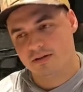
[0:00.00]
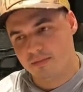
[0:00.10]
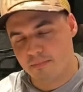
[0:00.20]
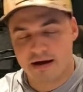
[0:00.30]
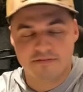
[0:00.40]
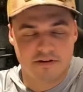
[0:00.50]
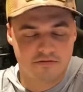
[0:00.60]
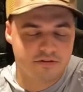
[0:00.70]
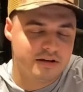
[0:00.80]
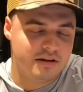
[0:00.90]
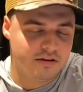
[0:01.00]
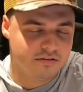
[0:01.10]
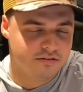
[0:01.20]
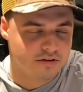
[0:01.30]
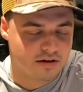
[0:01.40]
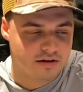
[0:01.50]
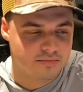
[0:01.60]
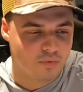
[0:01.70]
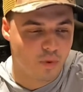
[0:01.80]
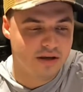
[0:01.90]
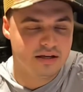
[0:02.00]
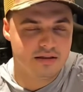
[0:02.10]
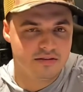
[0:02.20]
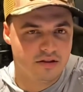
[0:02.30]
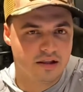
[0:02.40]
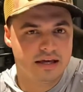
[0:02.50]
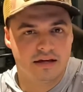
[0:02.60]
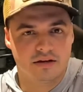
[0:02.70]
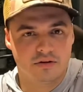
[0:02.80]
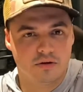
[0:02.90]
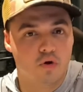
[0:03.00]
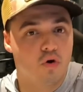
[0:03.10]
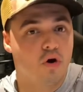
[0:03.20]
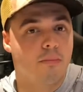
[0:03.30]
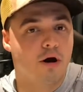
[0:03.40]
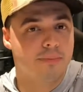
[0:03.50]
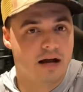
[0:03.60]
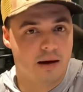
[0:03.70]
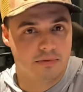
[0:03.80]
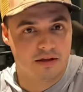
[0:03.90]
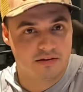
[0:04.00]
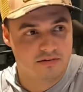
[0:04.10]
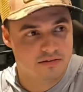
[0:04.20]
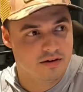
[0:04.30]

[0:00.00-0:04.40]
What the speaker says: My favorite is wading in the lake at your local apartment complex